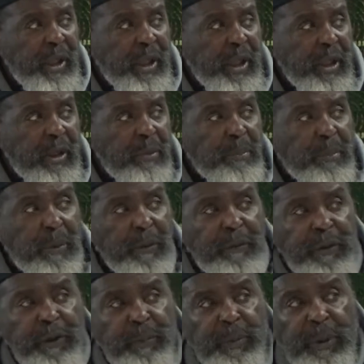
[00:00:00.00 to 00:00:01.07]

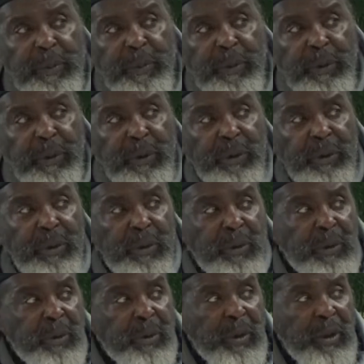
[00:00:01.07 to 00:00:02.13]
imperfect people
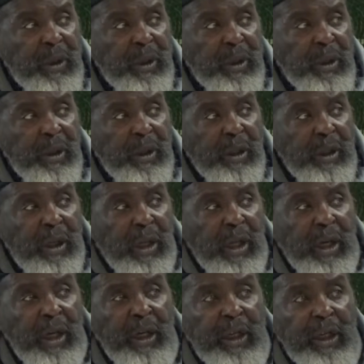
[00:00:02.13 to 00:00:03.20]
who
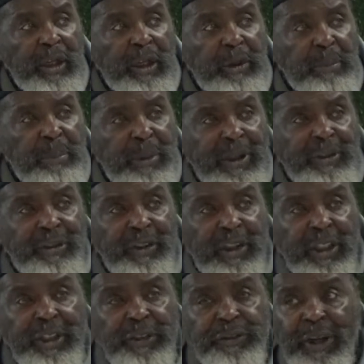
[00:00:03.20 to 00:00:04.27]
are
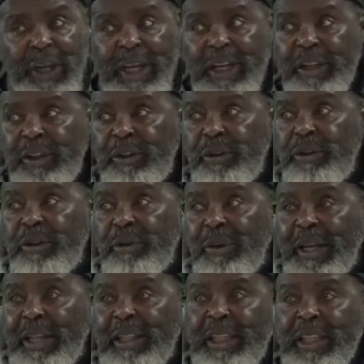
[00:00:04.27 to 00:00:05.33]
basically trying to do the
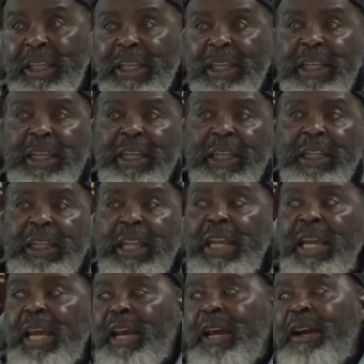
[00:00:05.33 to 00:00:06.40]
right thing, and they
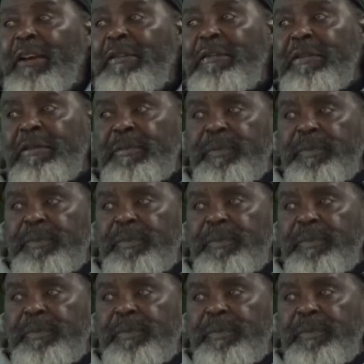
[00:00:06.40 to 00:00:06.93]
have